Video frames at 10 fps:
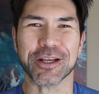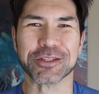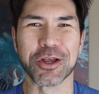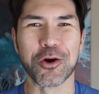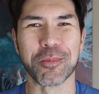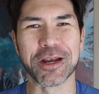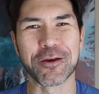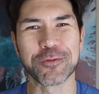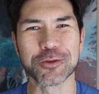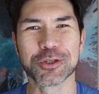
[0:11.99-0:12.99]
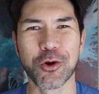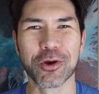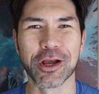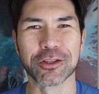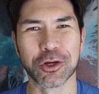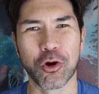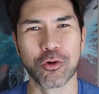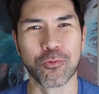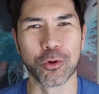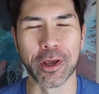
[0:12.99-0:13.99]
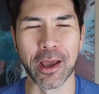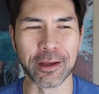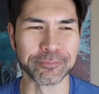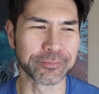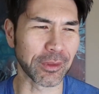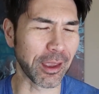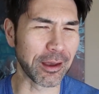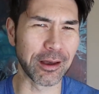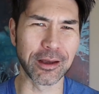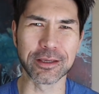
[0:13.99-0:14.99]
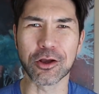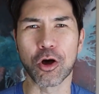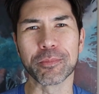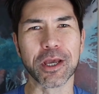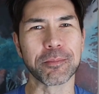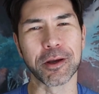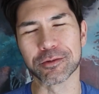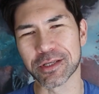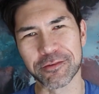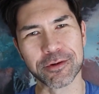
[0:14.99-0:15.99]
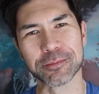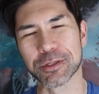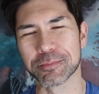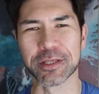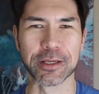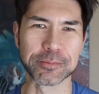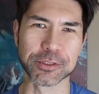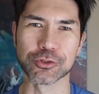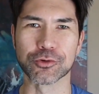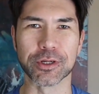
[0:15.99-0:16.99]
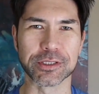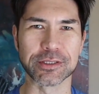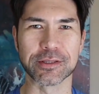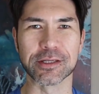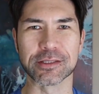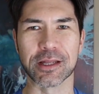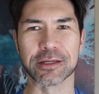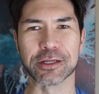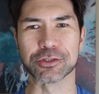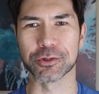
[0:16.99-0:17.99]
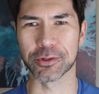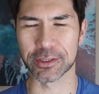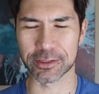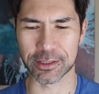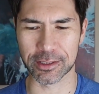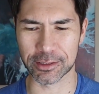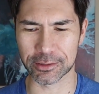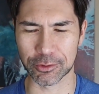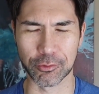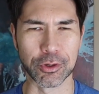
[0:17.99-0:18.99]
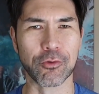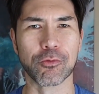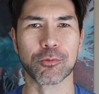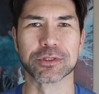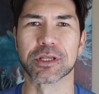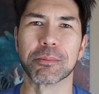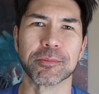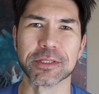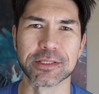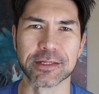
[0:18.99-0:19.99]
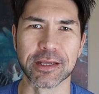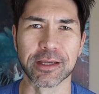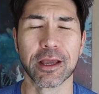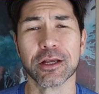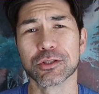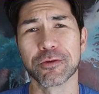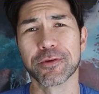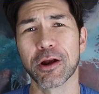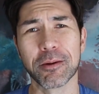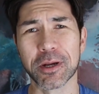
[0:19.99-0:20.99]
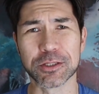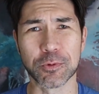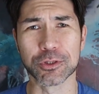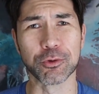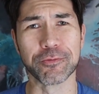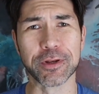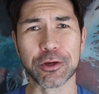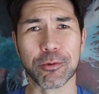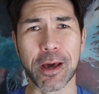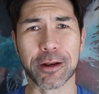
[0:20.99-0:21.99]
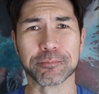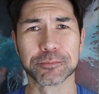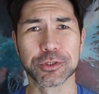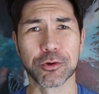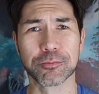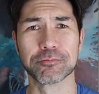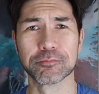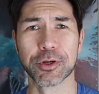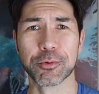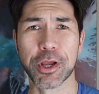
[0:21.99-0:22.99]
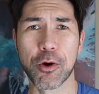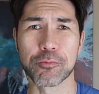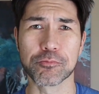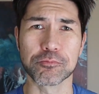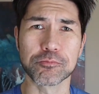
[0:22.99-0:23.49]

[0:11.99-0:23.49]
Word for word: So my nephew's going on the carnivore diet. Uh, he called me up. I was giving him some tips and tricks and things of that nature and uh, going over what supplements I take. So I figured I might as well do a video about it. So here we go.